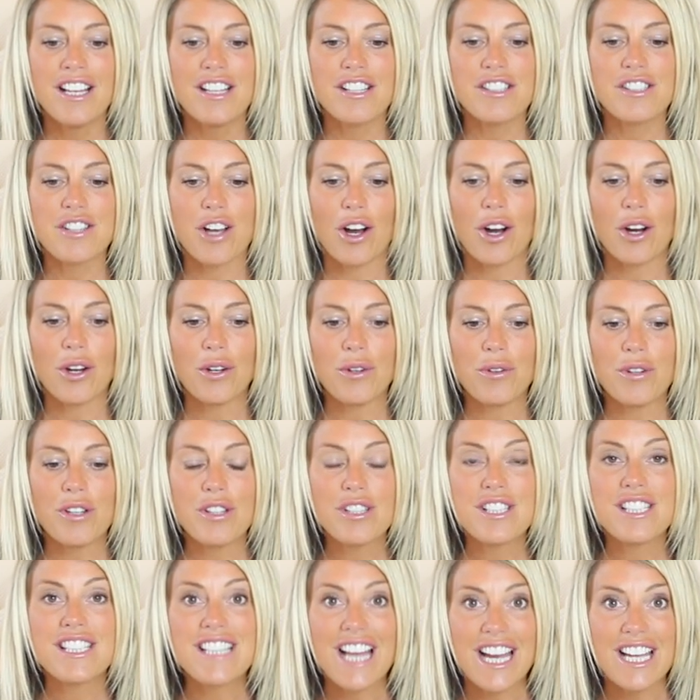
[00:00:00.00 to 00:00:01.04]
So
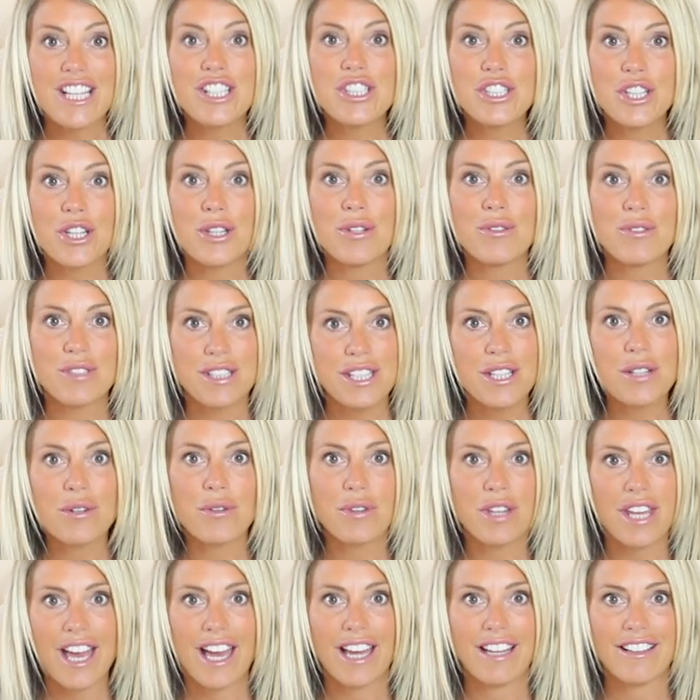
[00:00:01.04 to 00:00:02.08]
stay tuned till
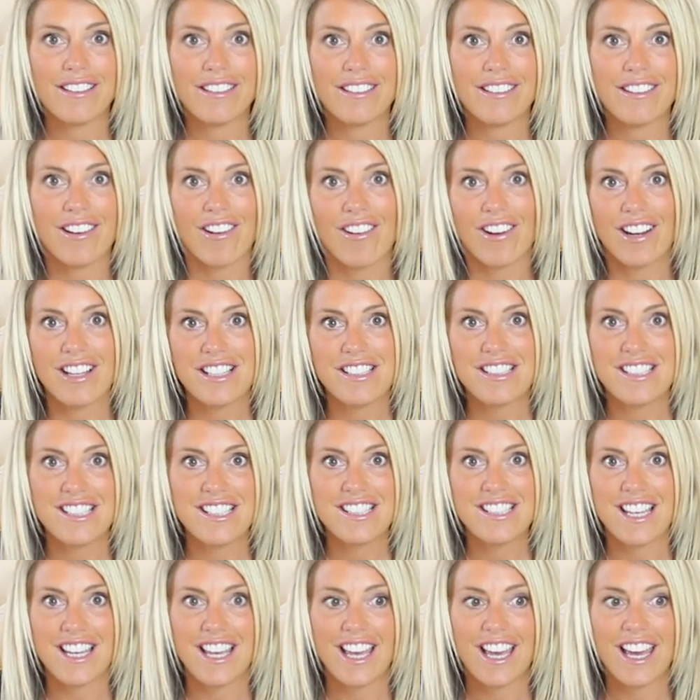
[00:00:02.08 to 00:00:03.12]
the end, guys, to
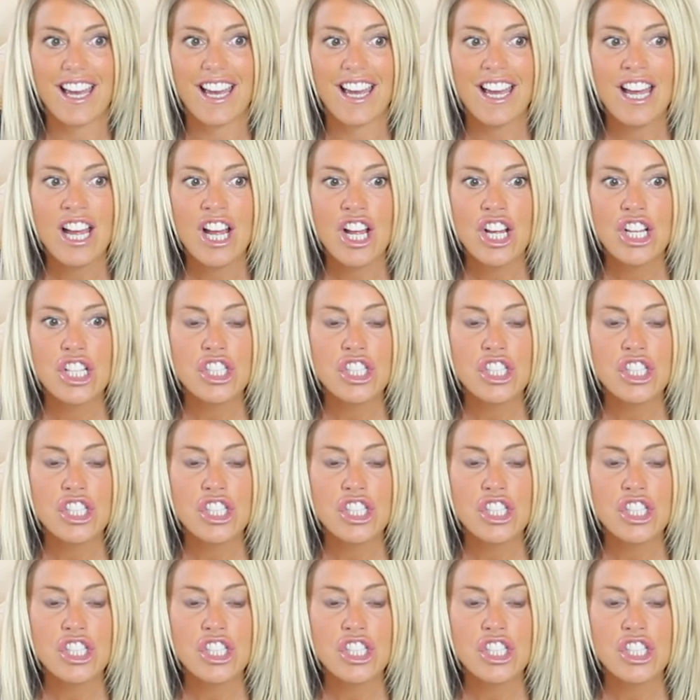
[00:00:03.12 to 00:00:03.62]
see it.